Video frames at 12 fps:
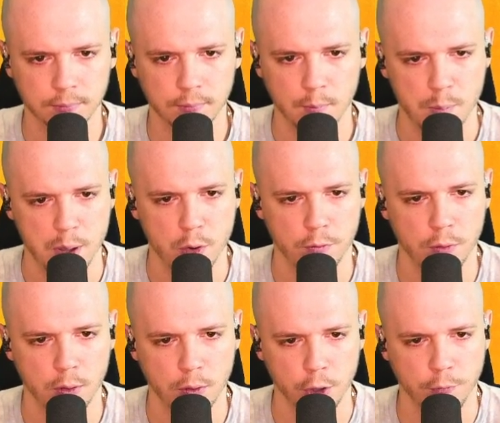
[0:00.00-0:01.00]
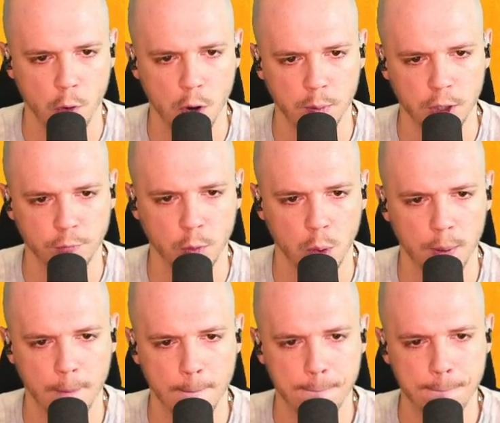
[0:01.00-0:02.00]
Beautiful. Good form, good
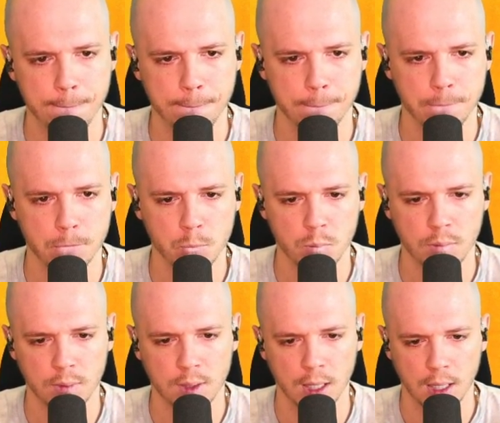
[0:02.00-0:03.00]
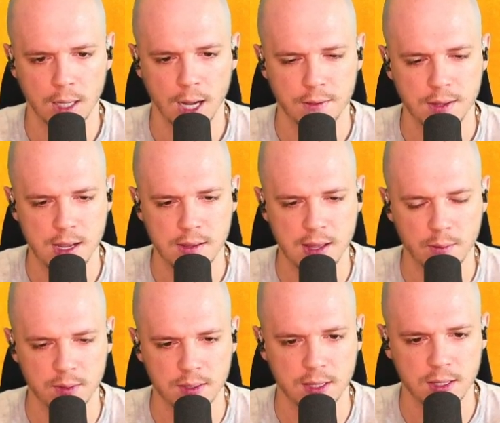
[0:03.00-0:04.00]
form. I think that
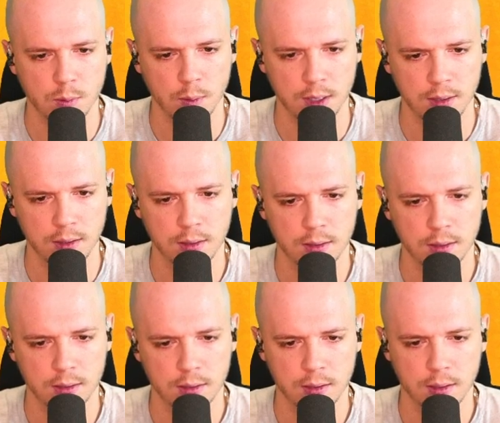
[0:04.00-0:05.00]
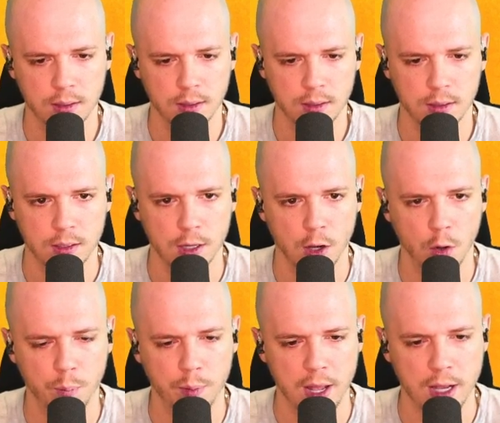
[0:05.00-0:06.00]
was this one. Nope,
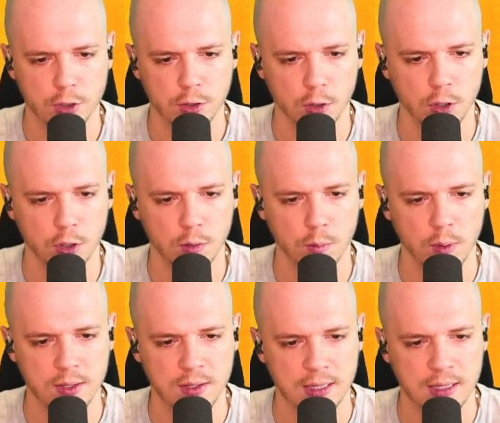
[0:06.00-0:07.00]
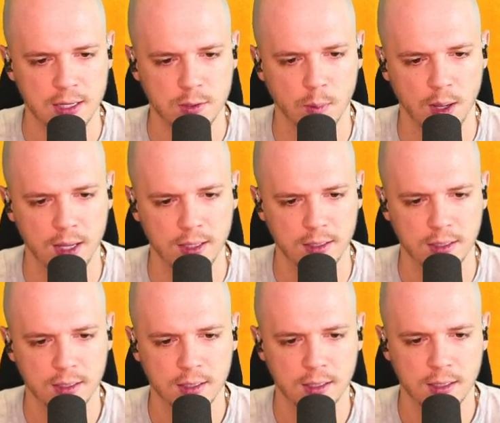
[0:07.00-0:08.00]
it sure was it this one.
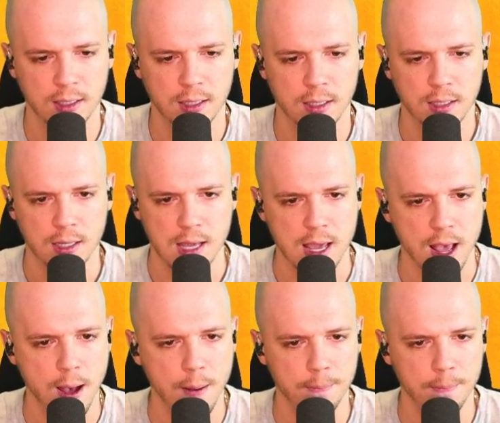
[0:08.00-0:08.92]
Yep.